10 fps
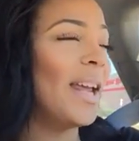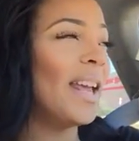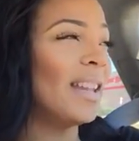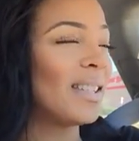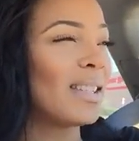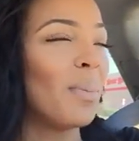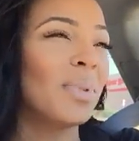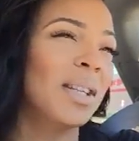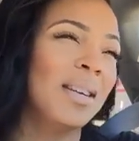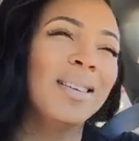It's
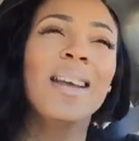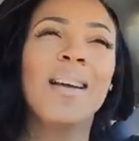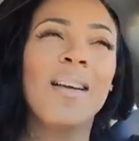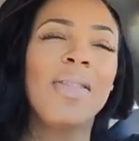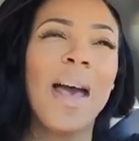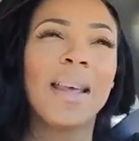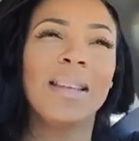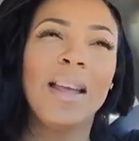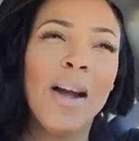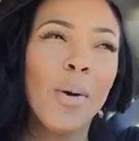something in there that
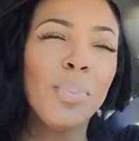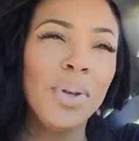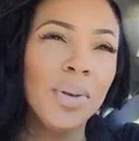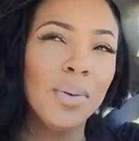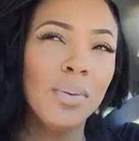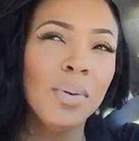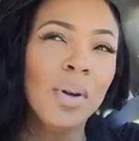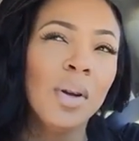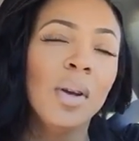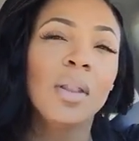can help you
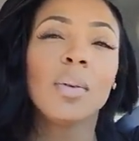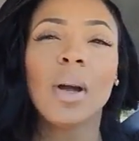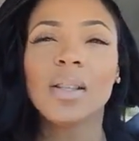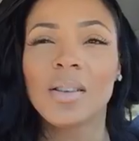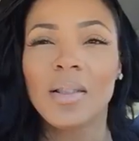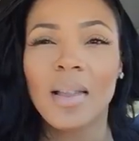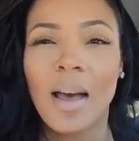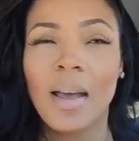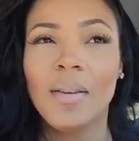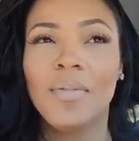throughout your
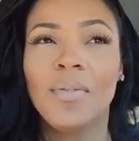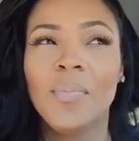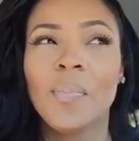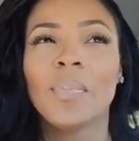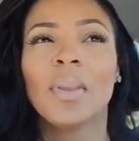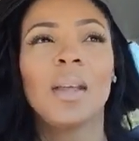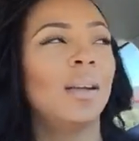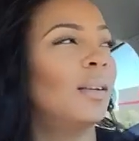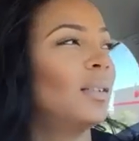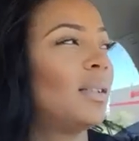life
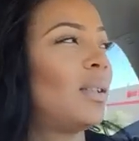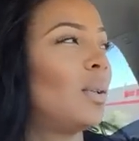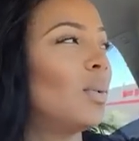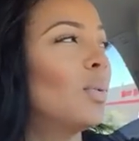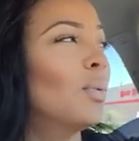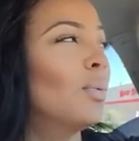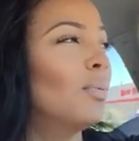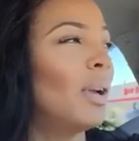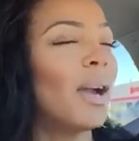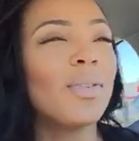
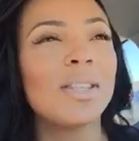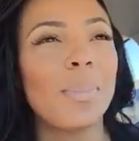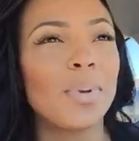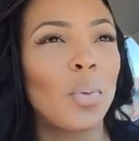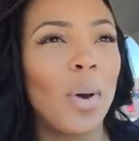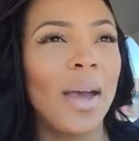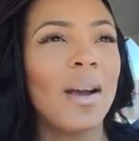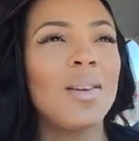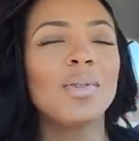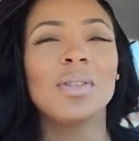to every step of the way
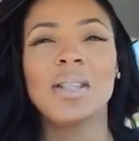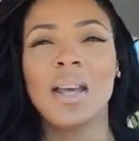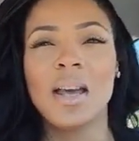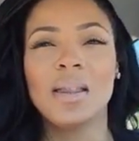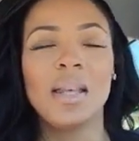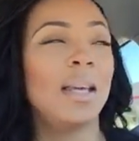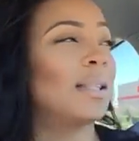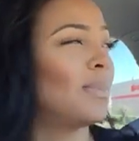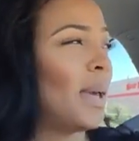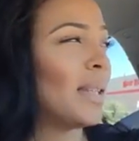understand
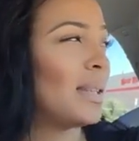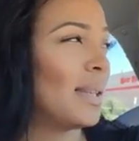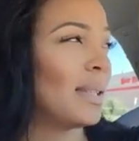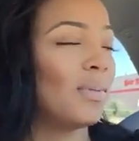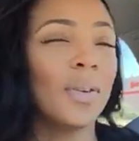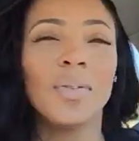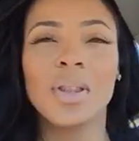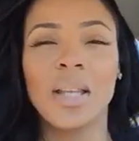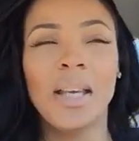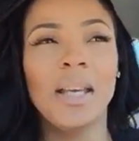things, make sense of
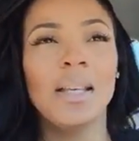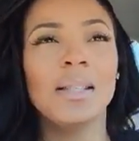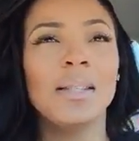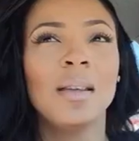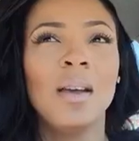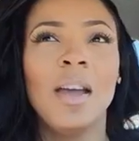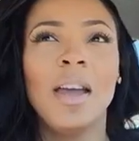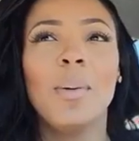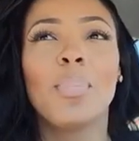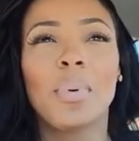different things.
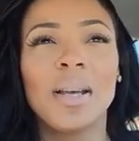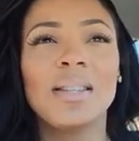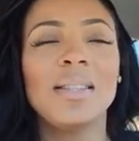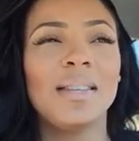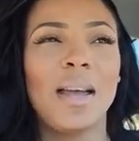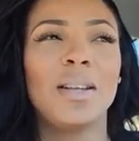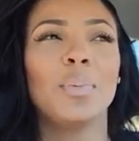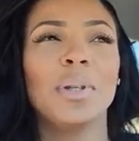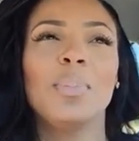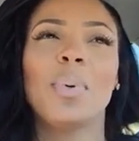It breaks it down.
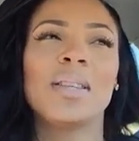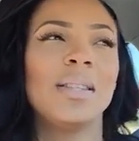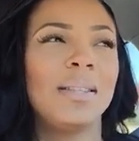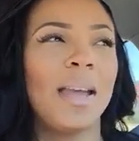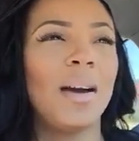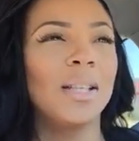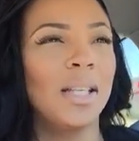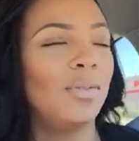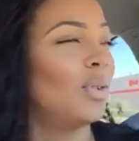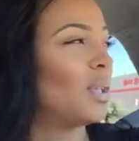It really breaks it down and
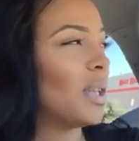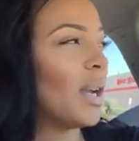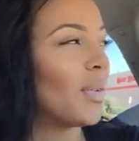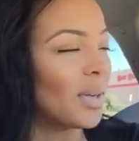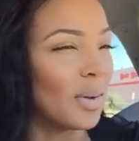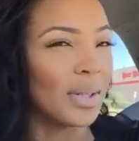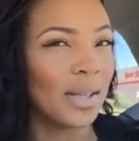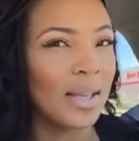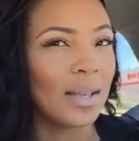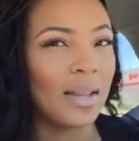gives you scenarios and
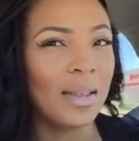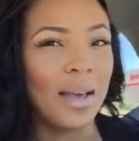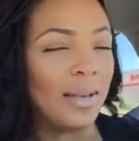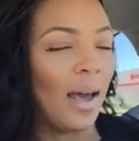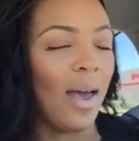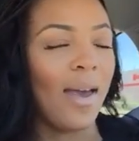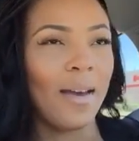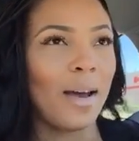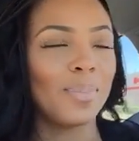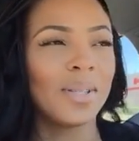things like that. And I
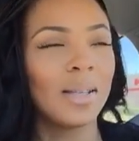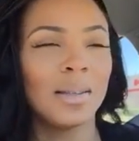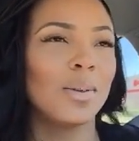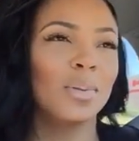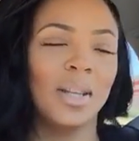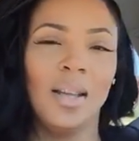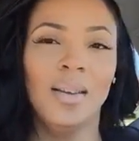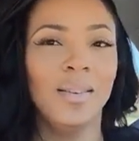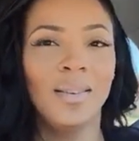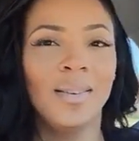
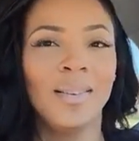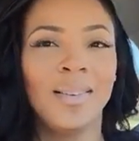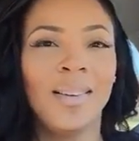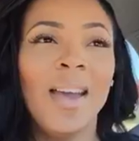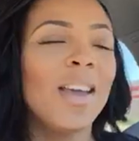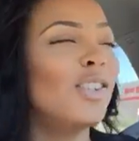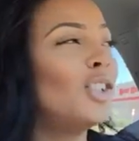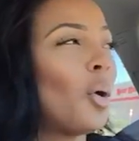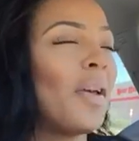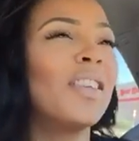absolutely
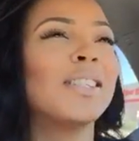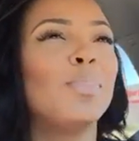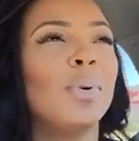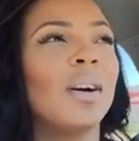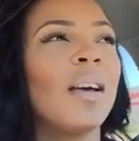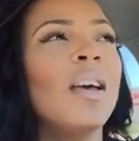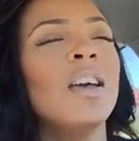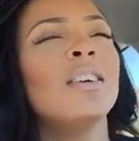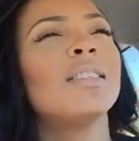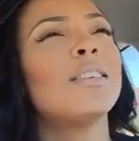enjoy this book.
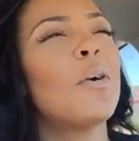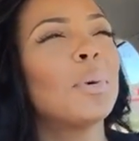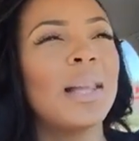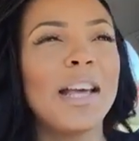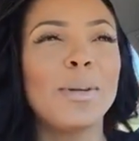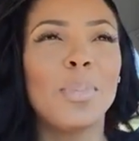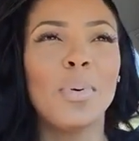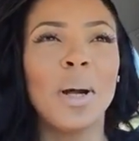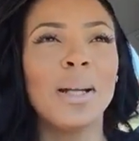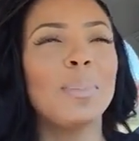So
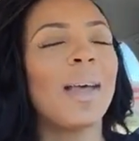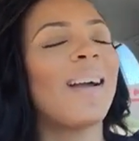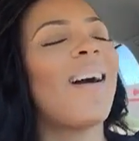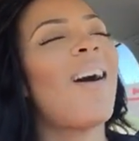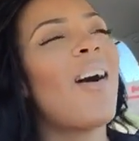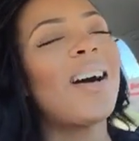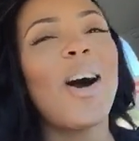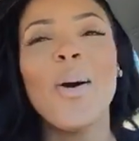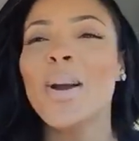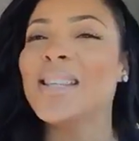relatable. And I'm like, oh,
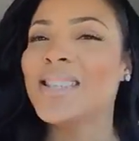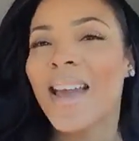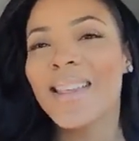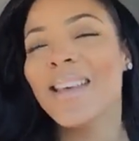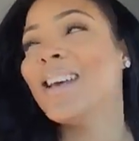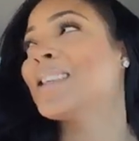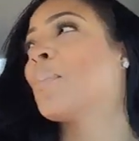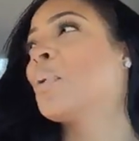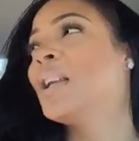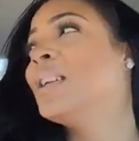I always say this.
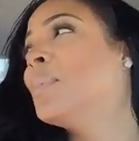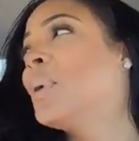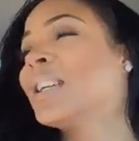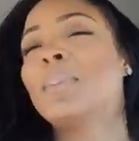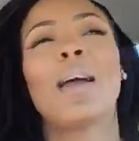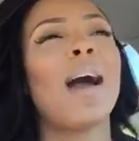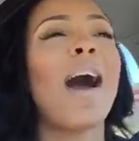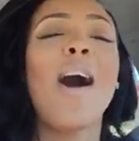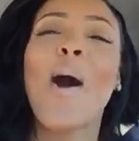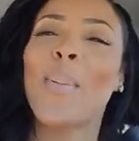I'm reading the book and I'm like,
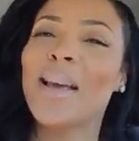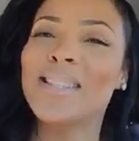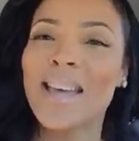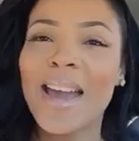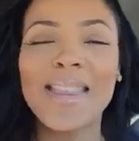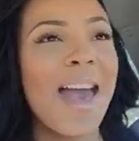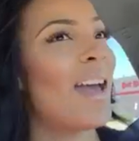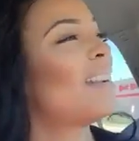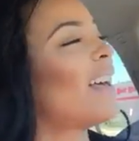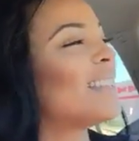I always say
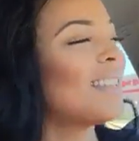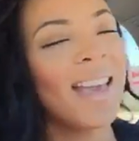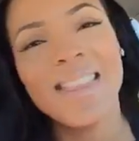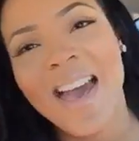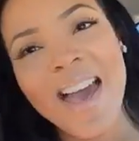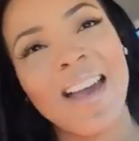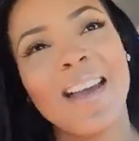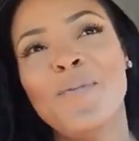that. And I say that.